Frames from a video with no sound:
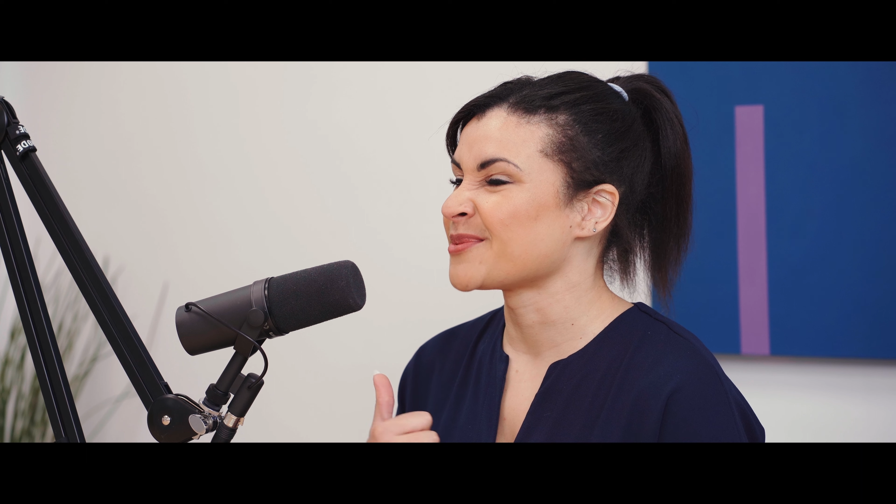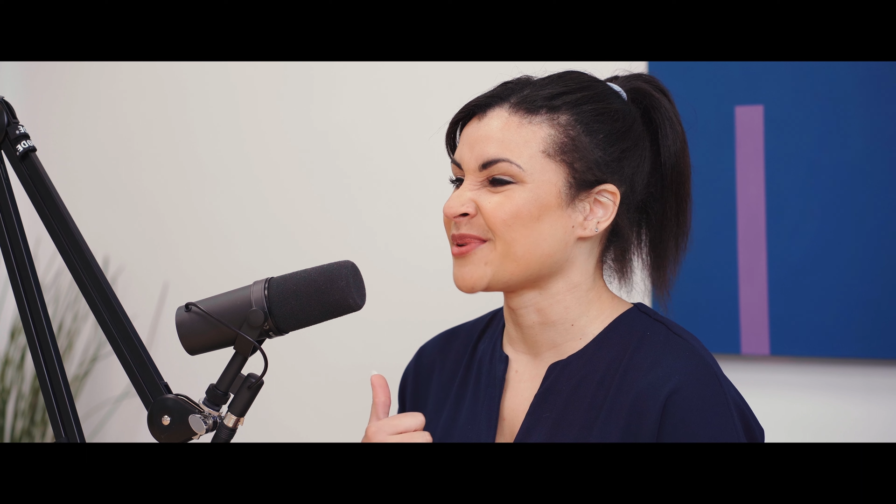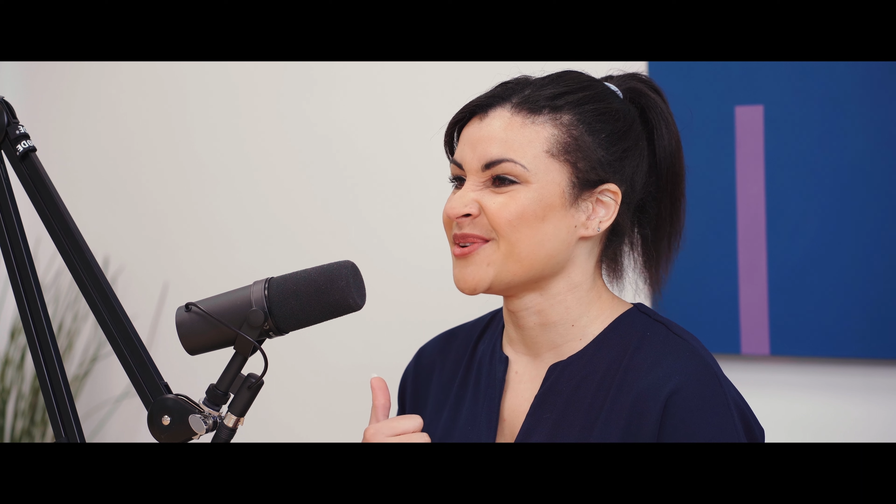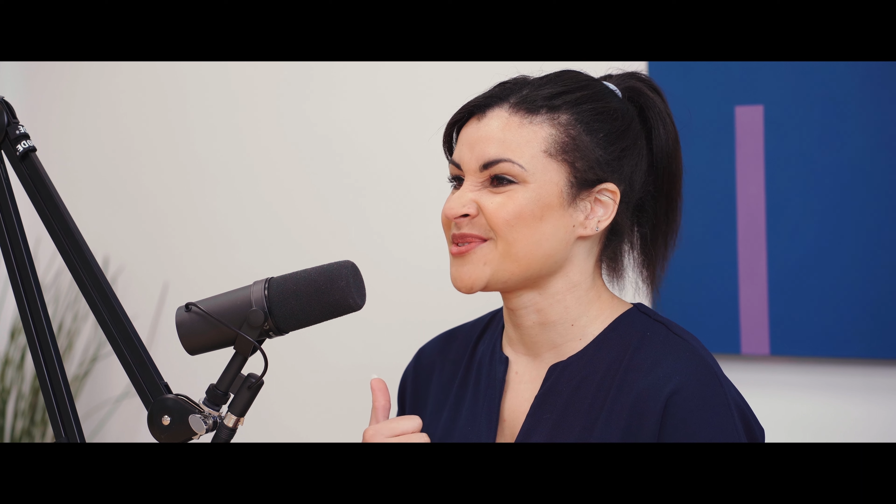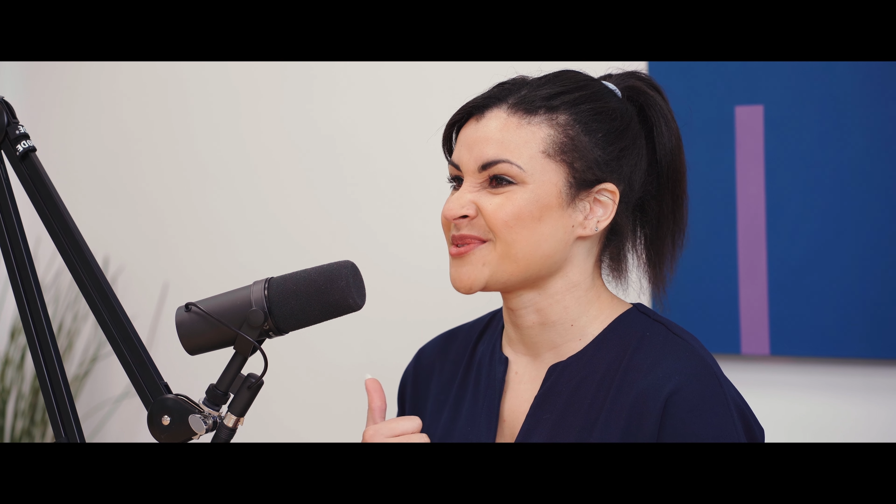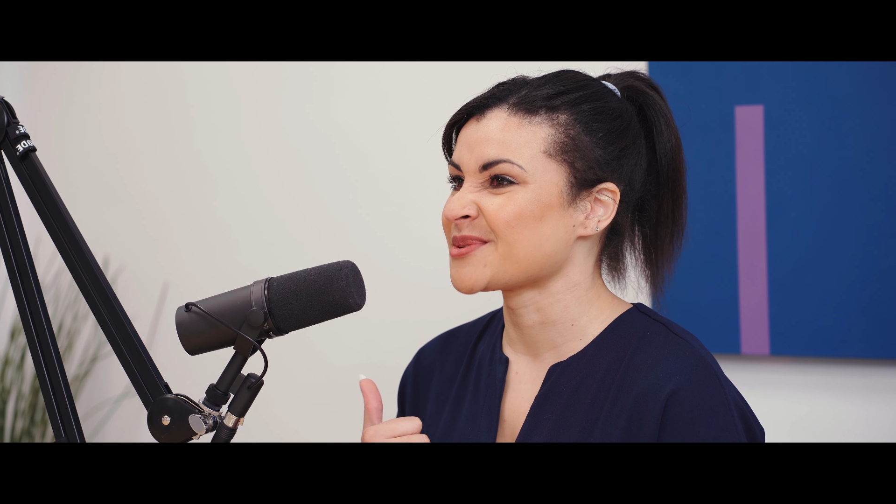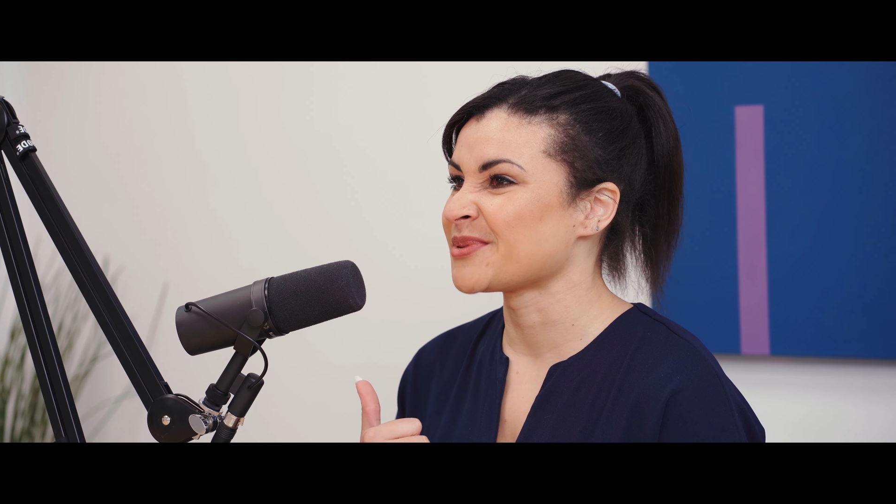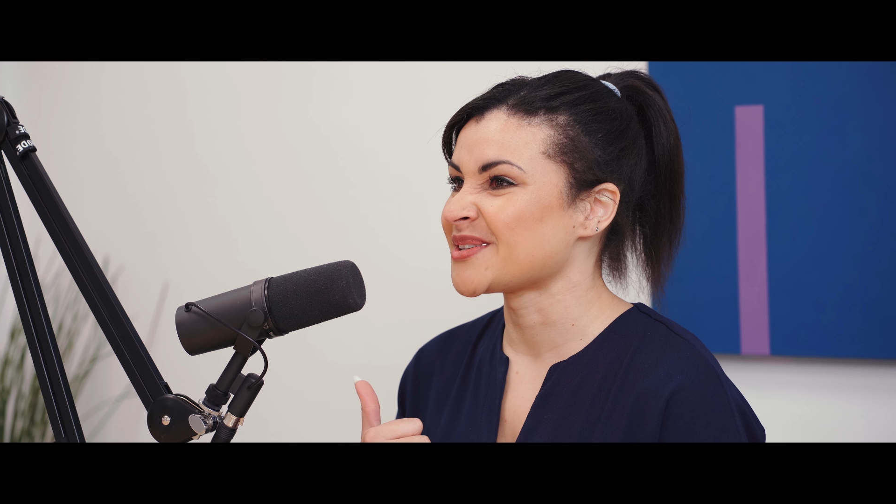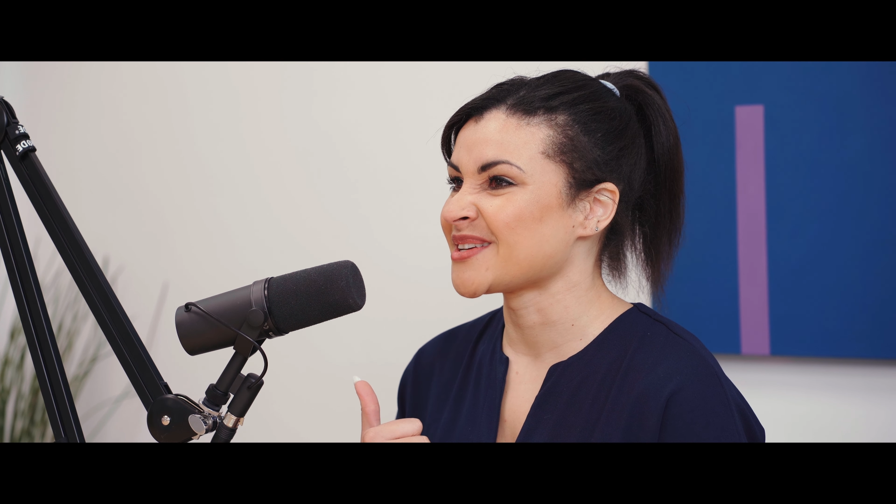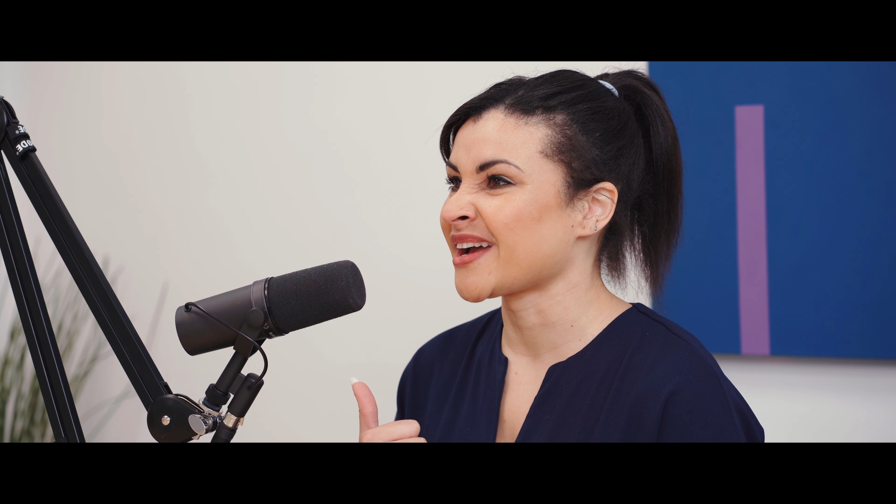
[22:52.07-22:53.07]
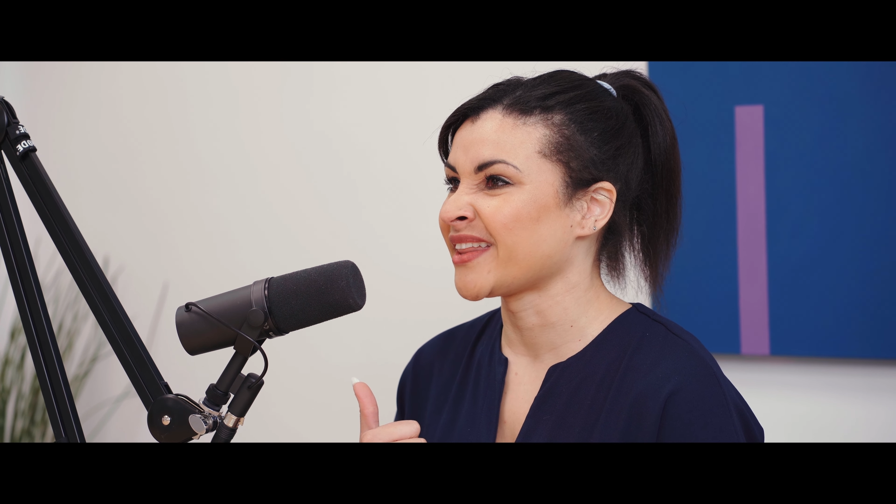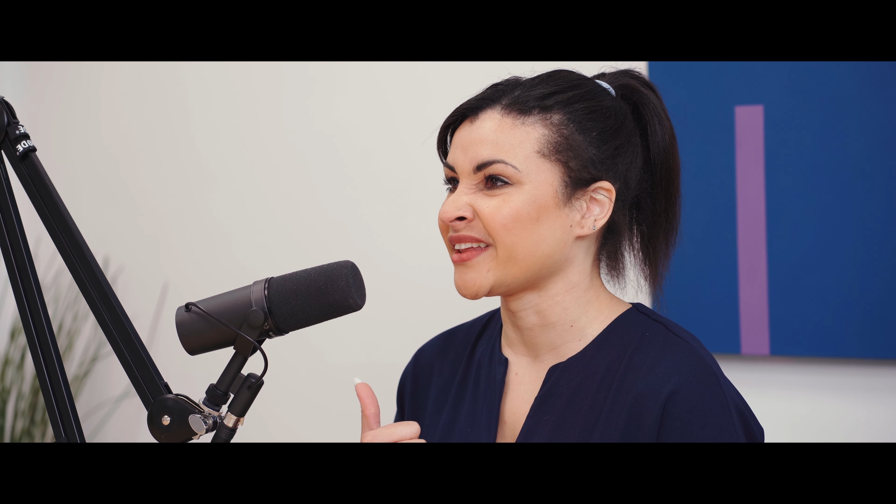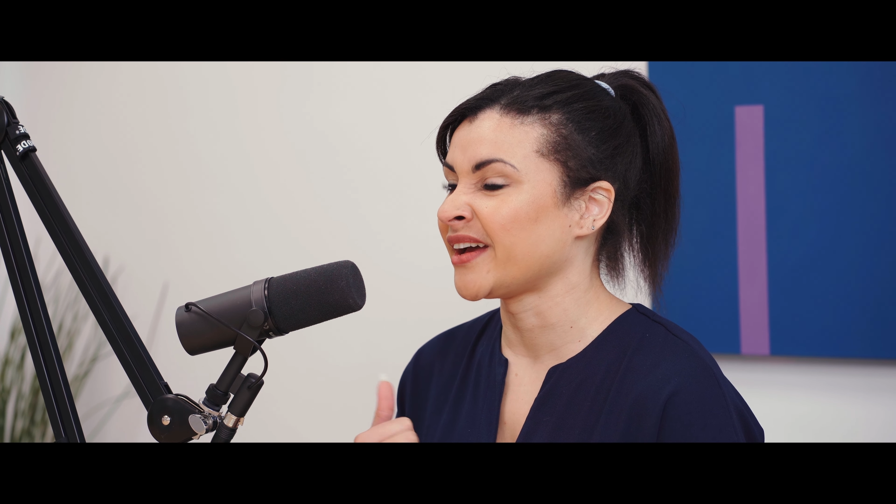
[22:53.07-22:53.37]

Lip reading: a proposal to put together,